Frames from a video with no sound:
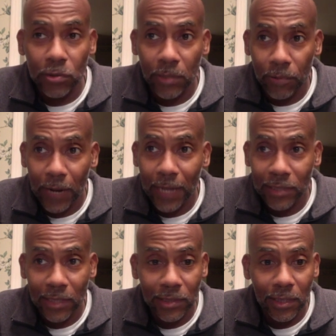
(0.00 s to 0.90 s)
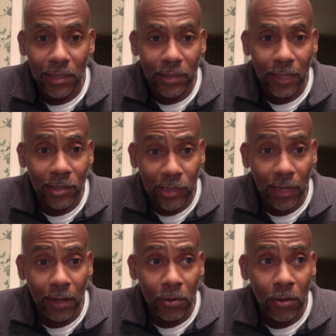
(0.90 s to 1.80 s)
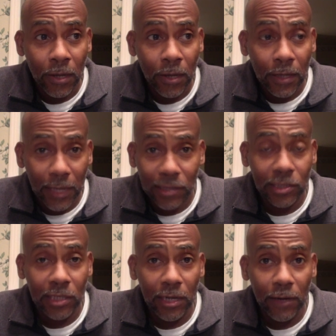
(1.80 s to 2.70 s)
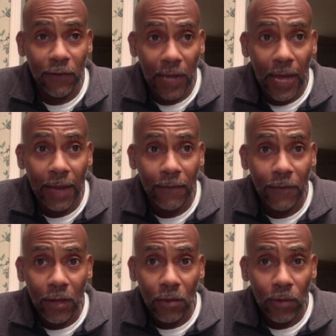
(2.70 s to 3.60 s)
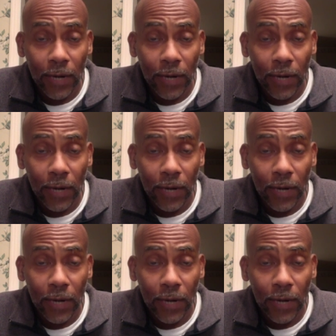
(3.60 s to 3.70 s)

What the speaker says: in processes that the cell necessary for life would